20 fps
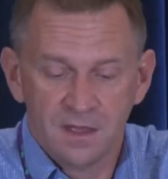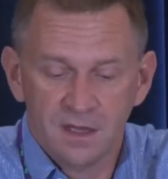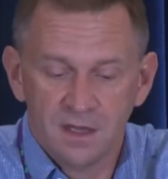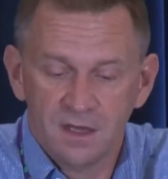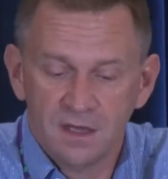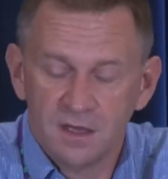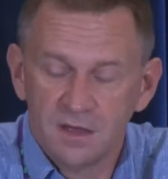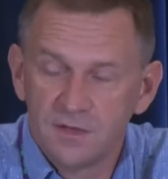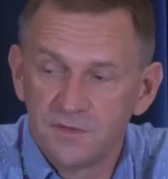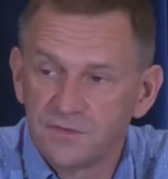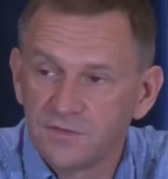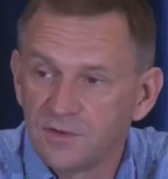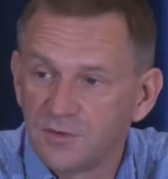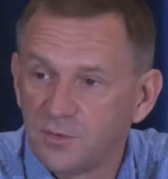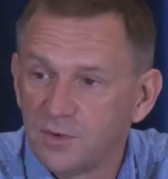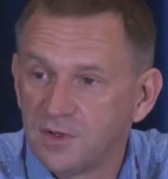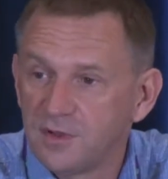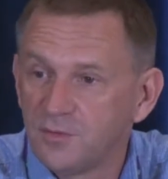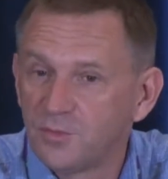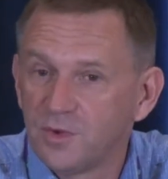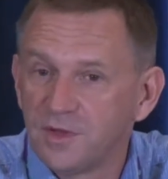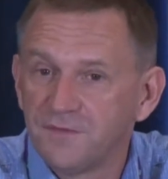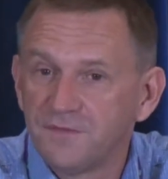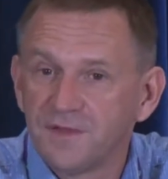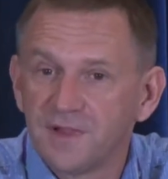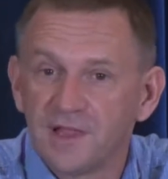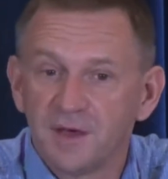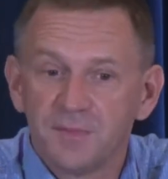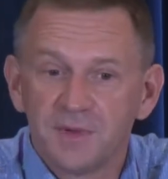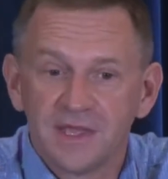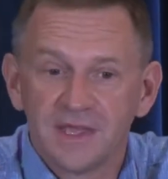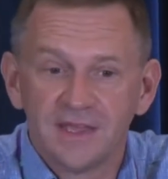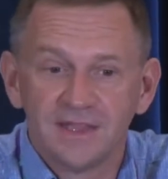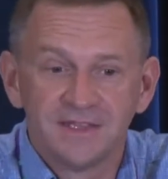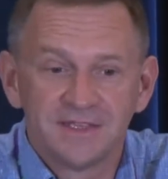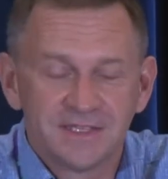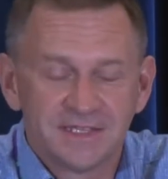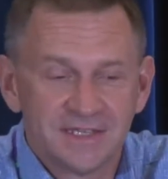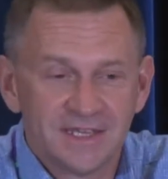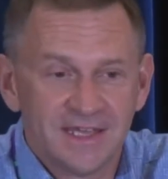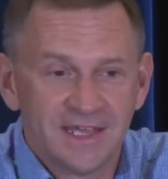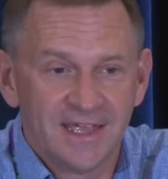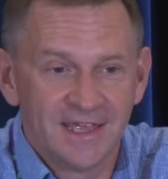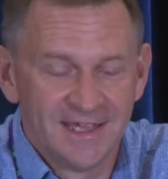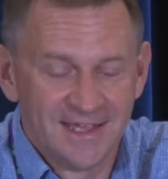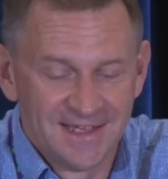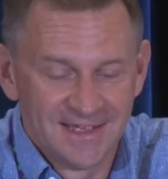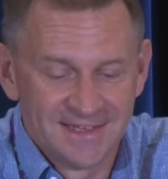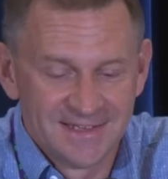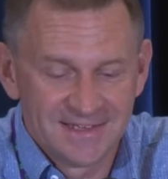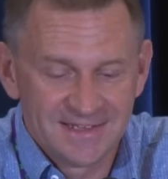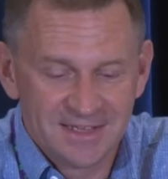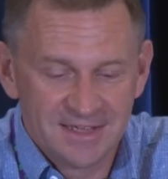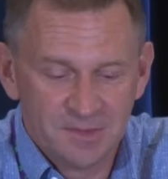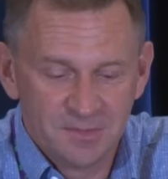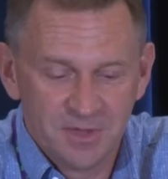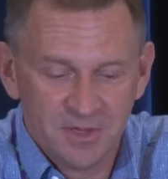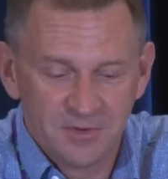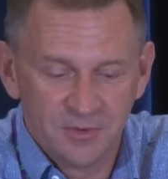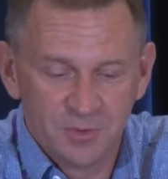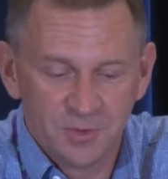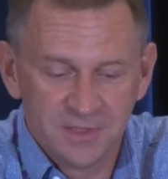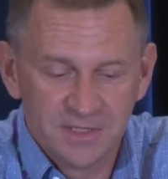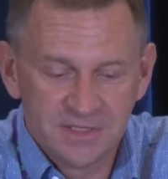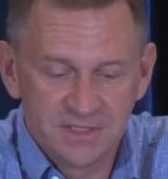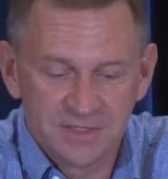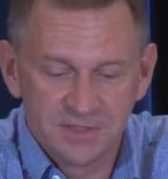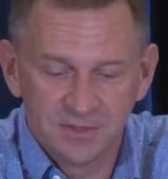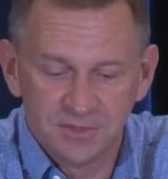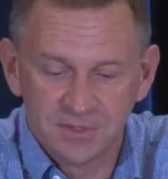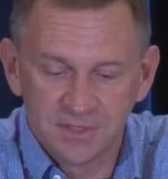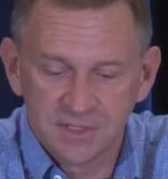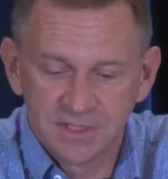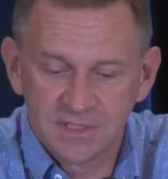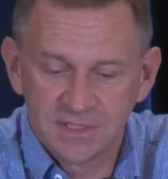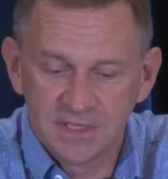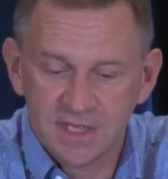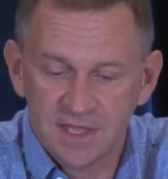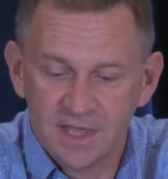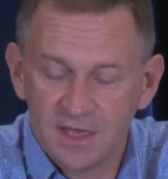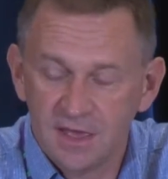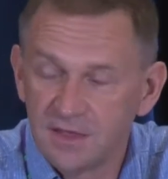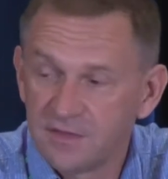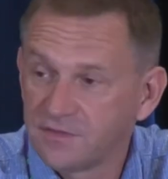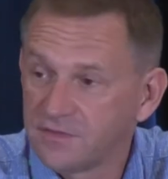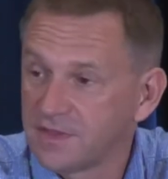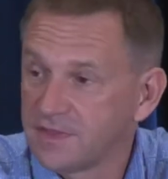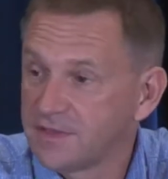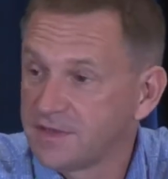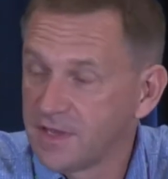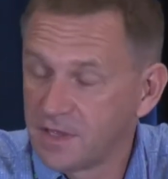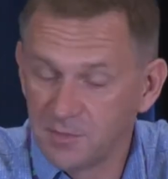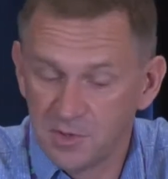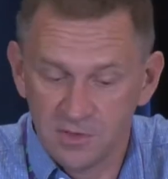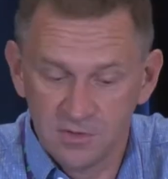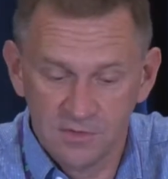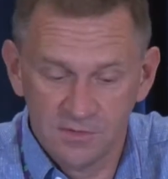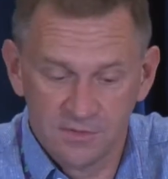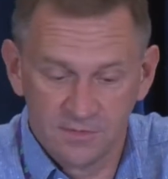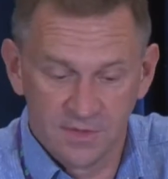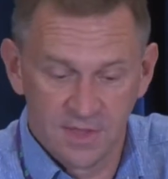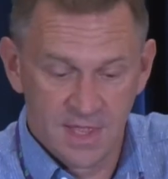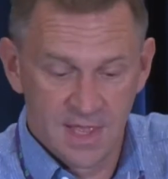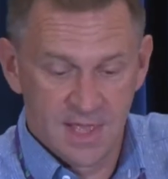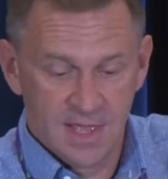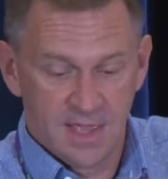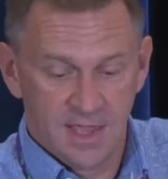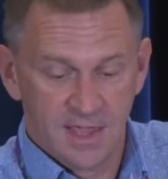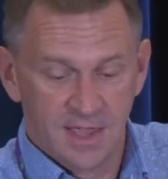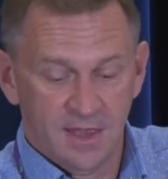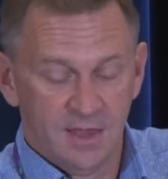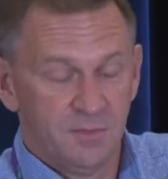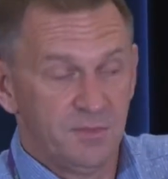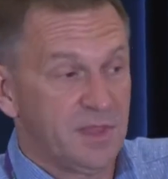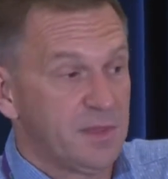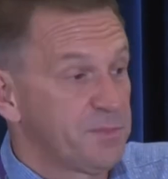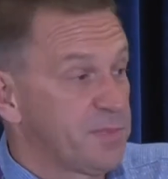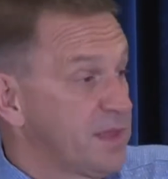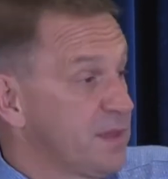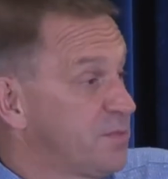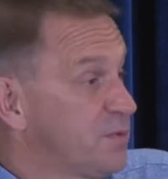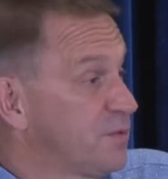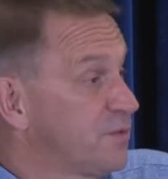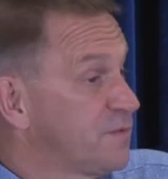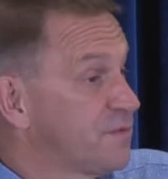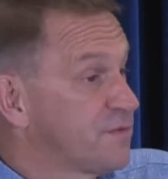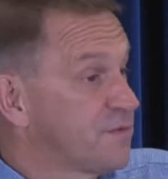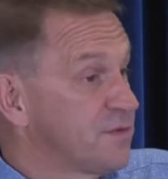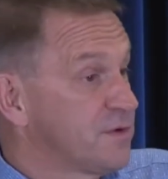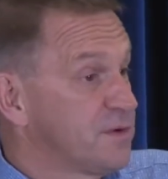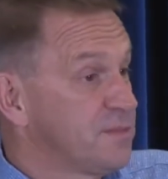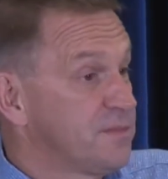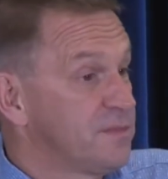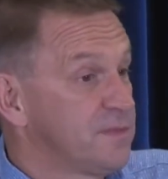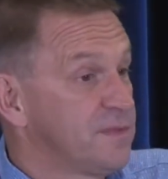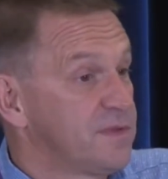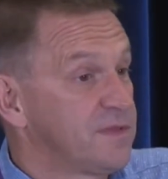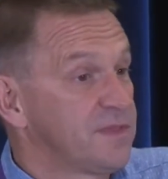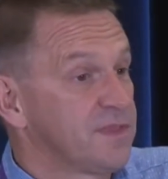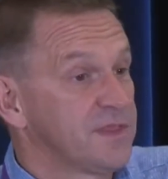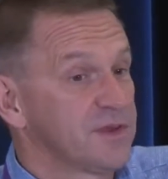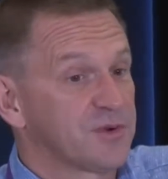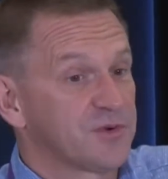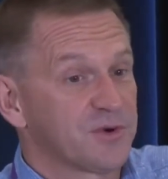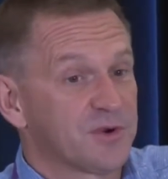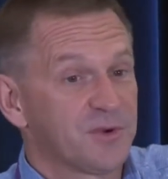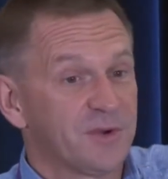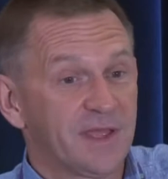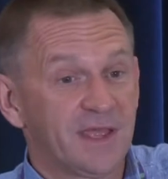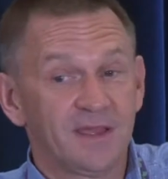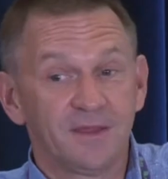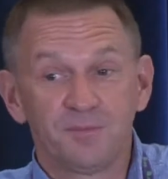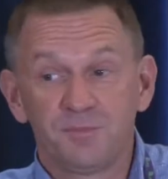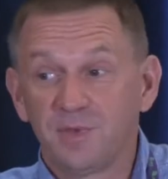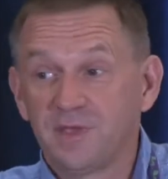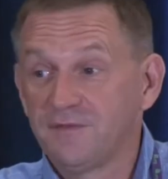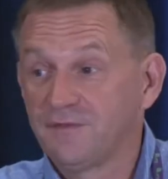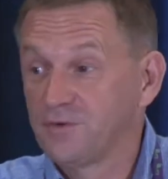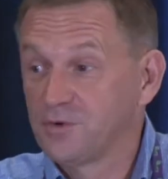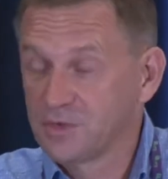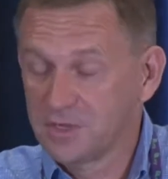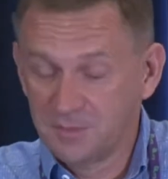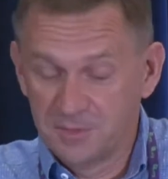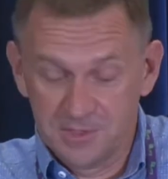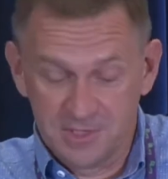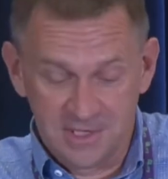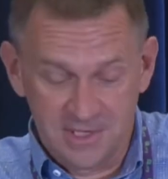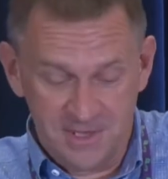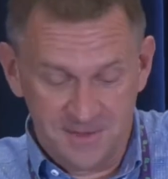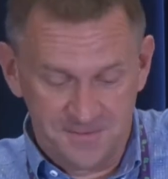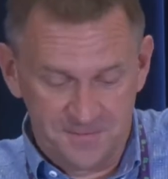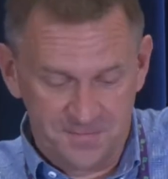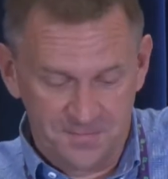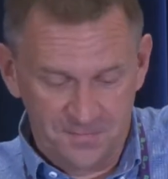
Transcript: uh, so we're, we're, fill up again today to come hear all these talks, uh, see the demos, and meet people from the growing P4 community.